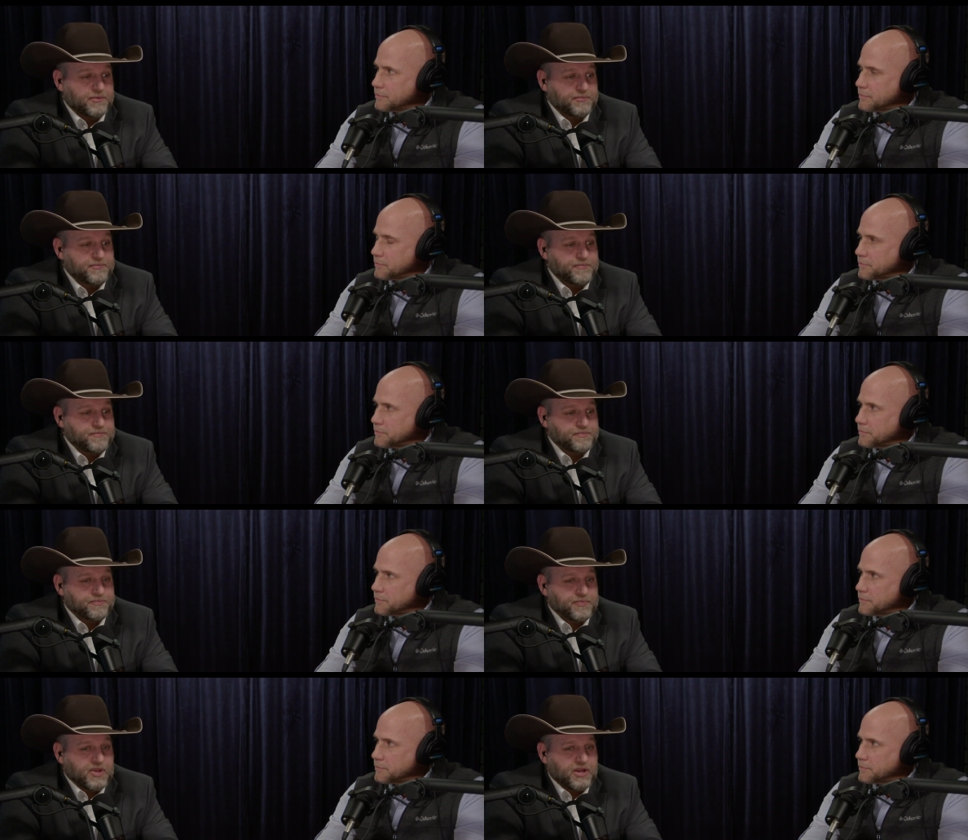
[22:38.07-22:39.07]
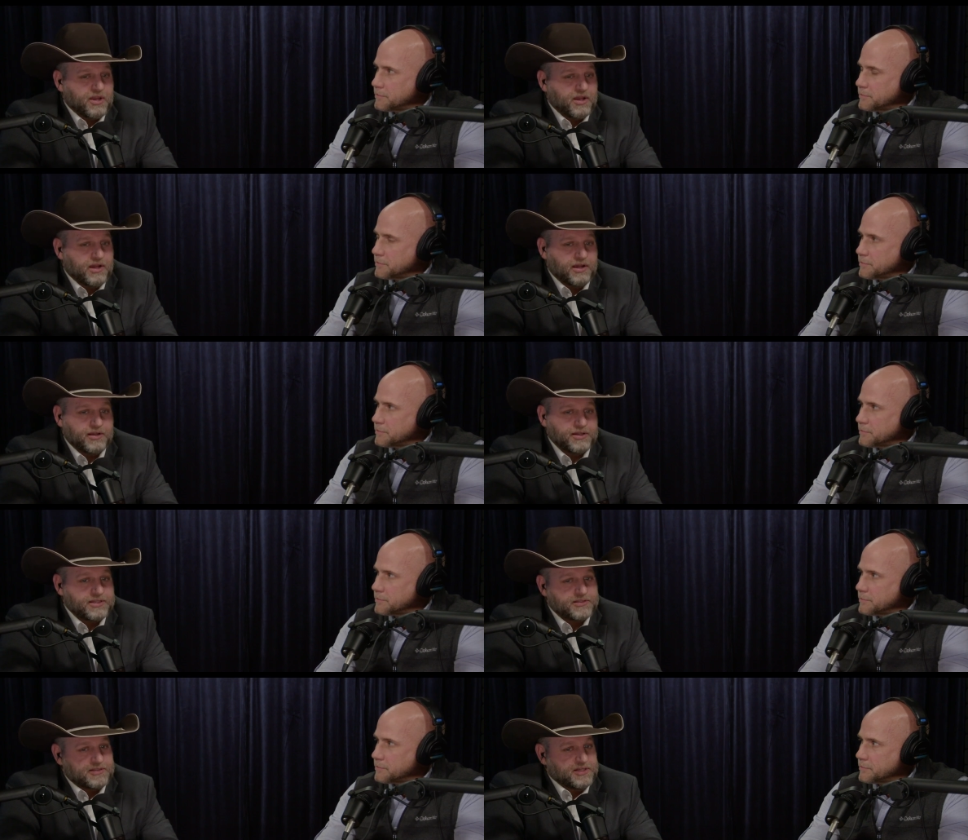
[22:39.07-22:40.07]
Speaker 1: Um,
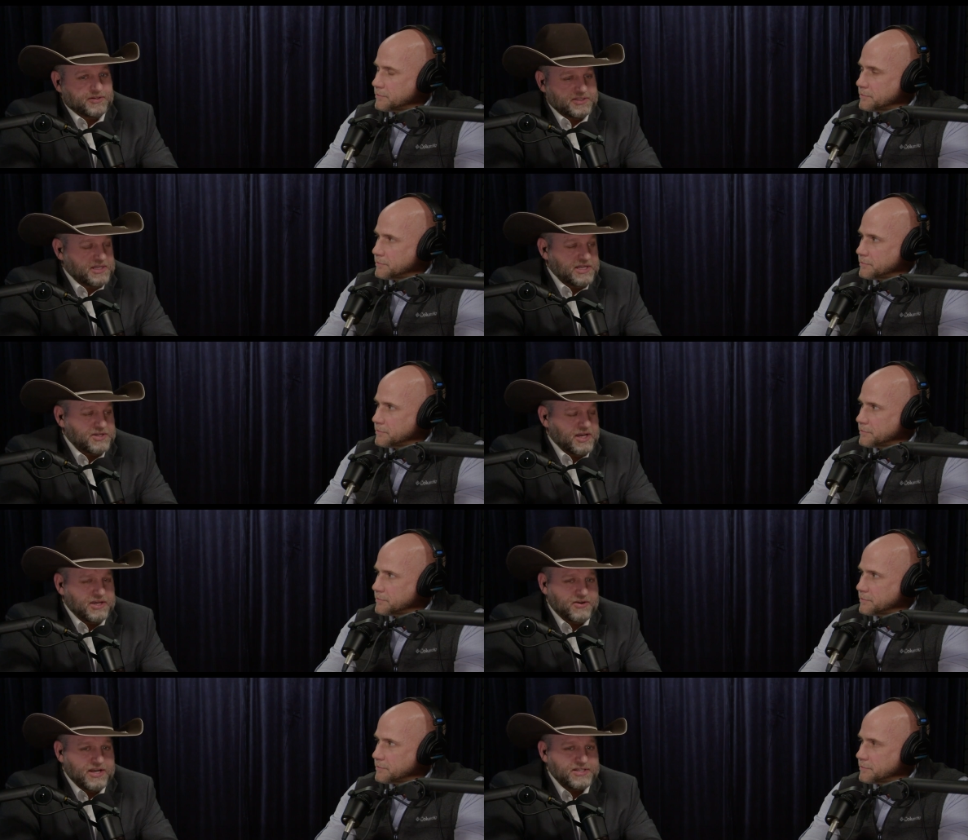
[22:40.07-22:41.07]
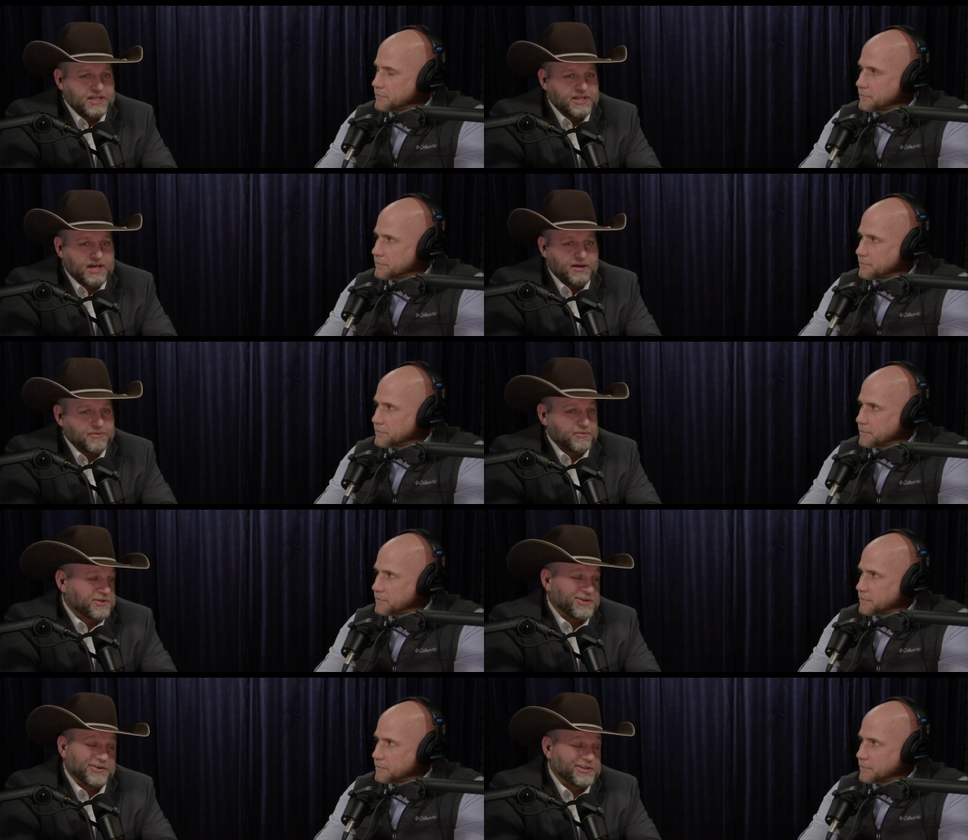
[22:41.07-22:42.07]
uh, that's, you know, it's an interesting
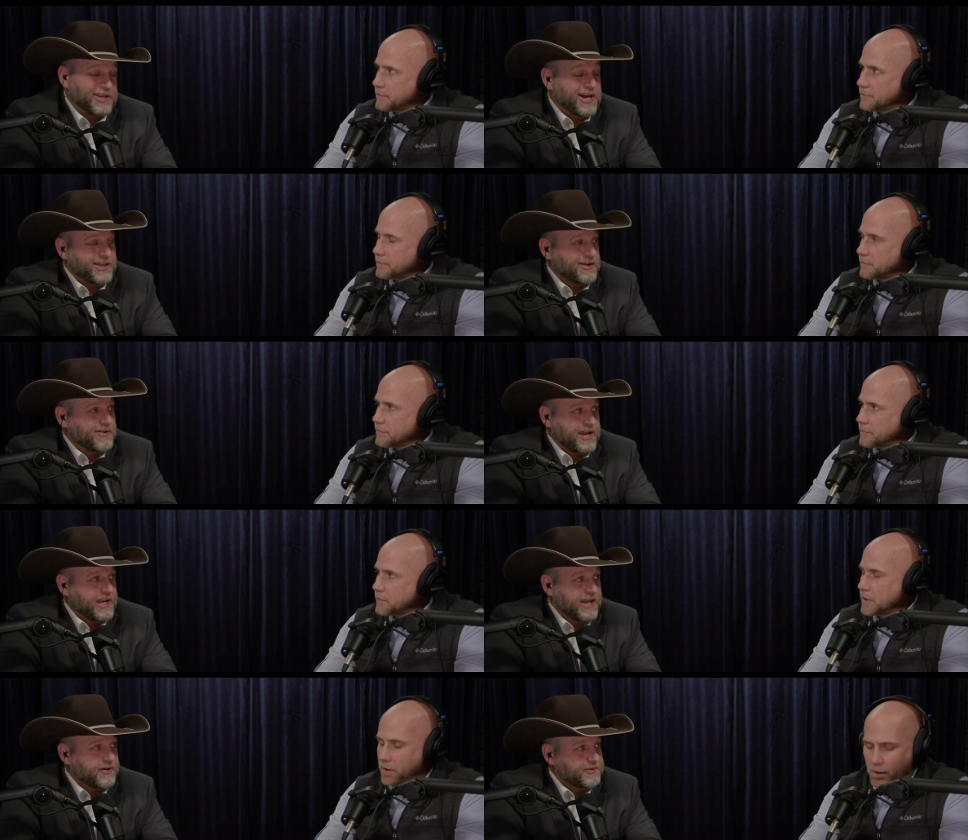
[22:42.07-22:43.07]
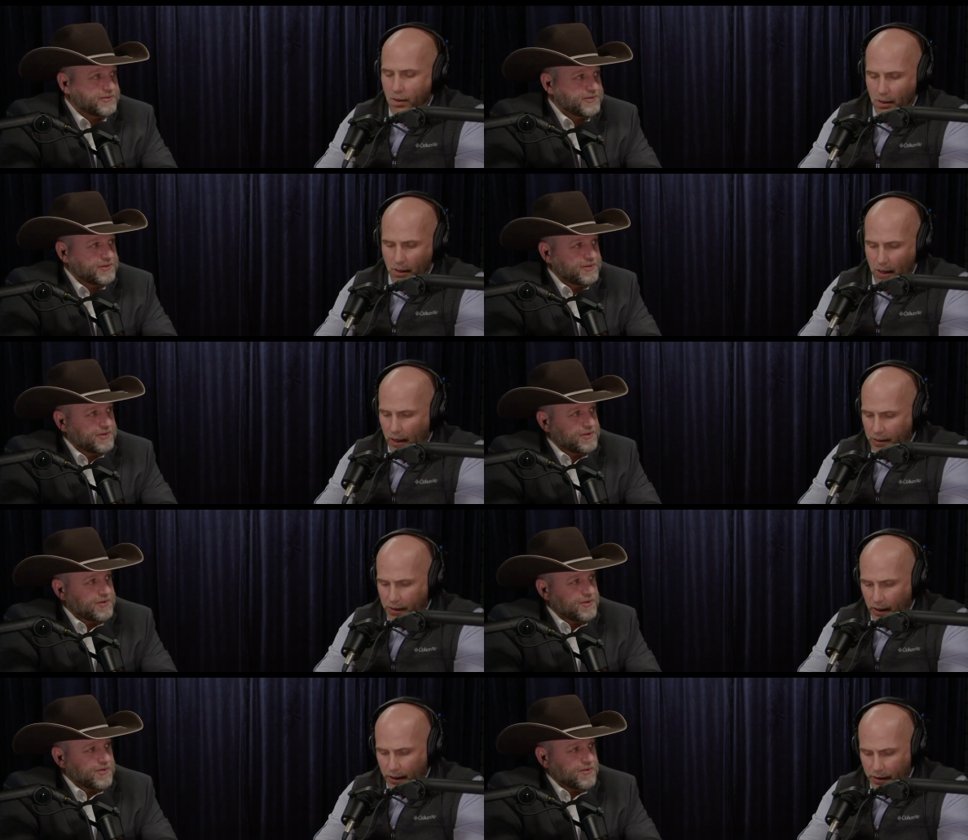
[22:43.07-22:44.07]
thought, but we're certainly not there right now.
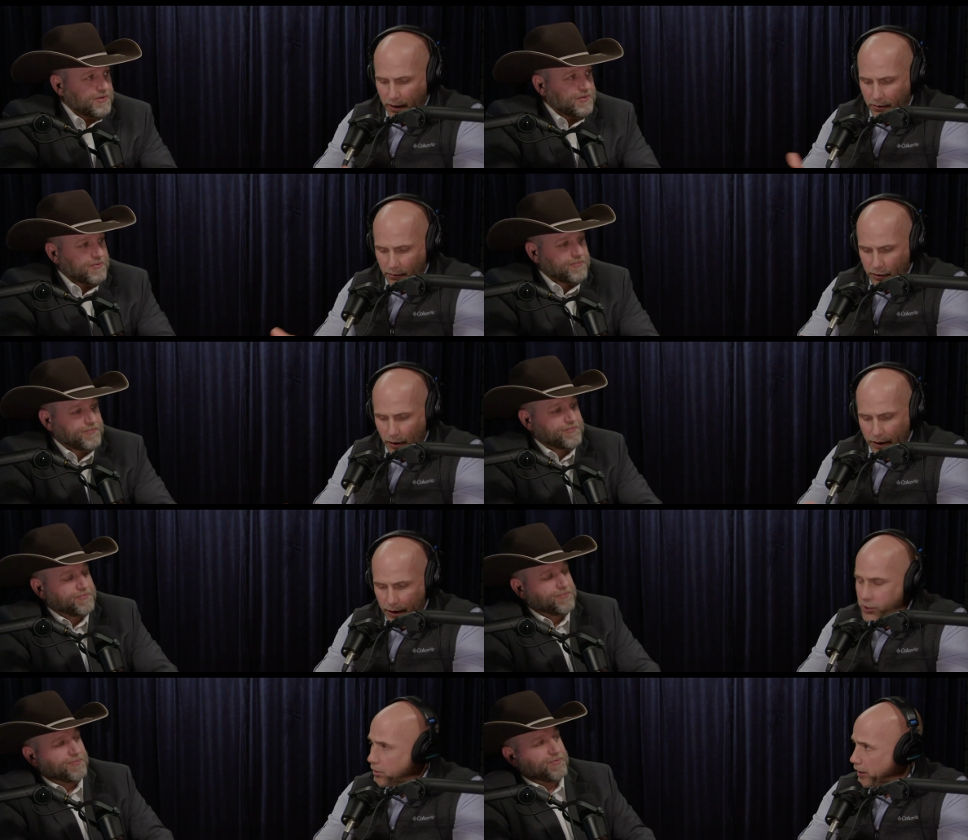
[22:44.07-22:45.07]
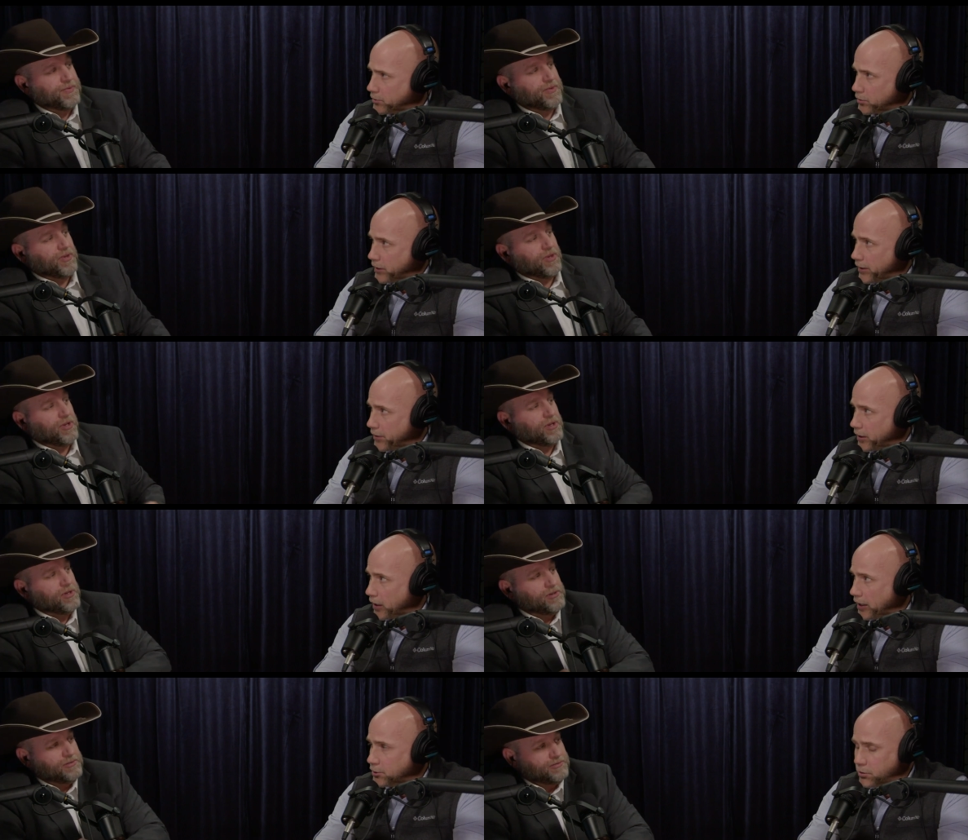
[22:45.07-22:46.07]
Speaker 2: Yeah, I think, I think, so I think you answered
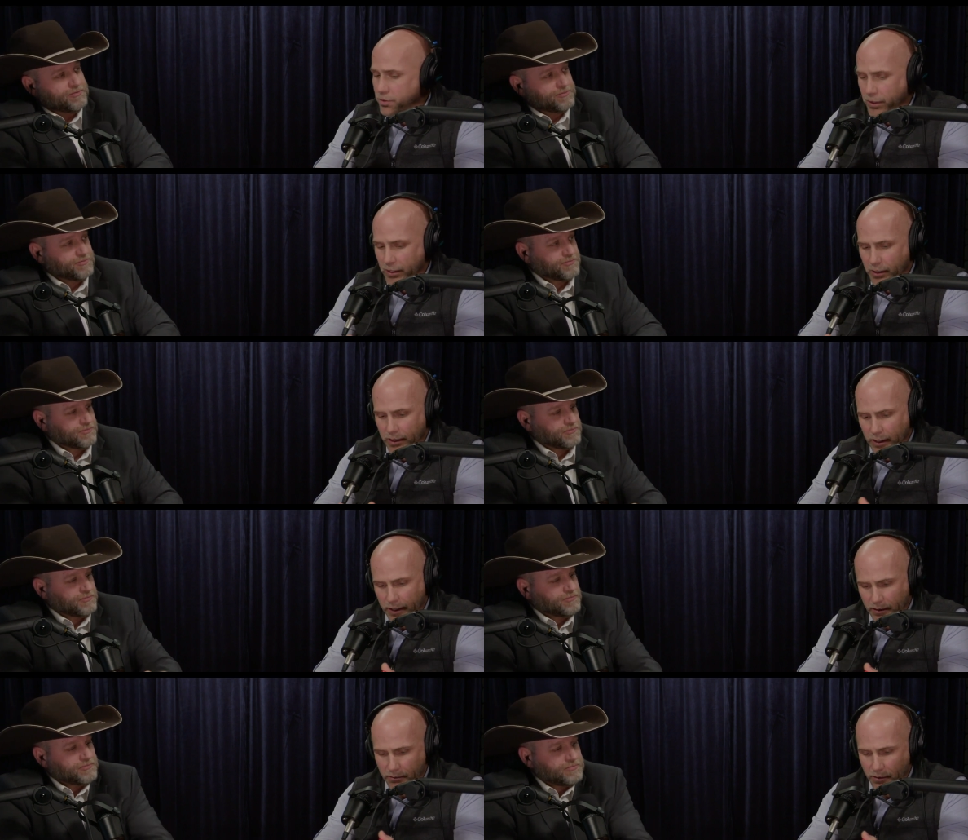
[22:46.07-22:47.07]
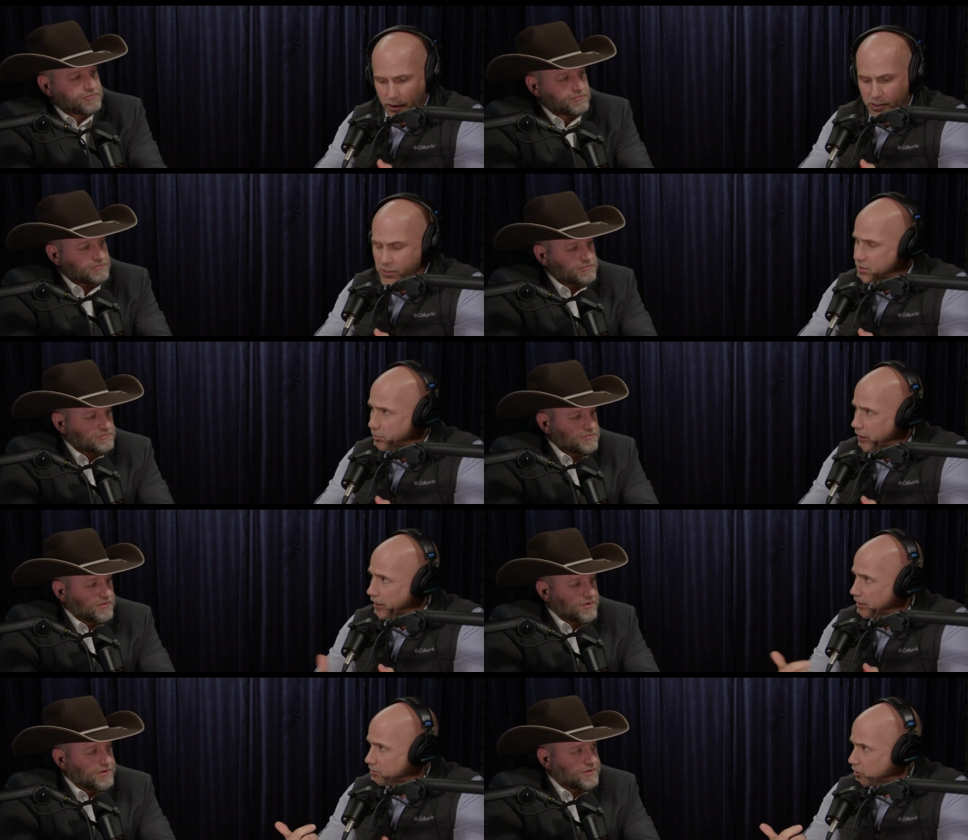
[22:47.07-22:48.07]
that then. I do think that that, this has
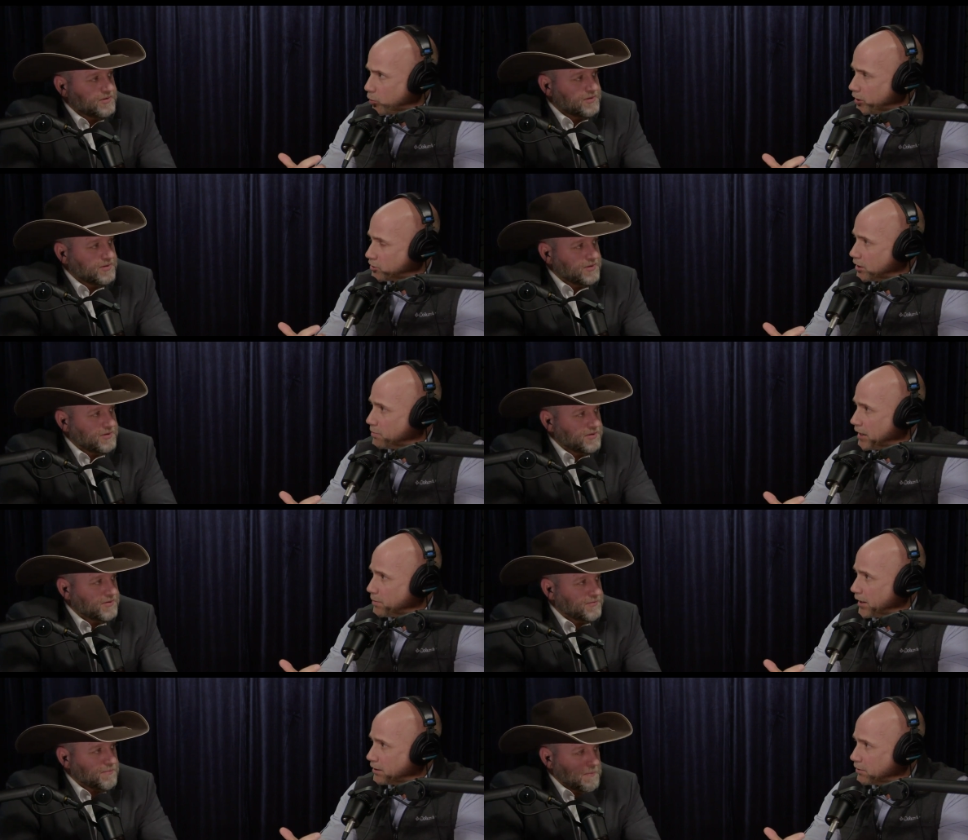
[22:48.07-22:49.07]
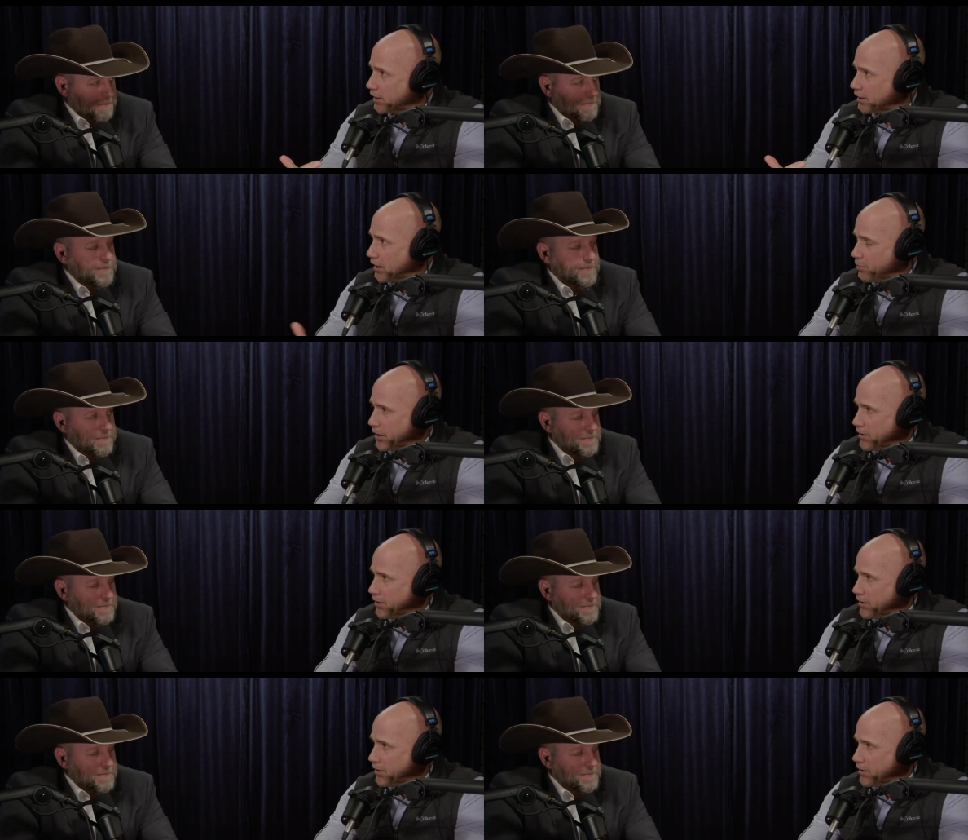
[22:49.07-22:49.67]
stimulated at least a question in my mind, right?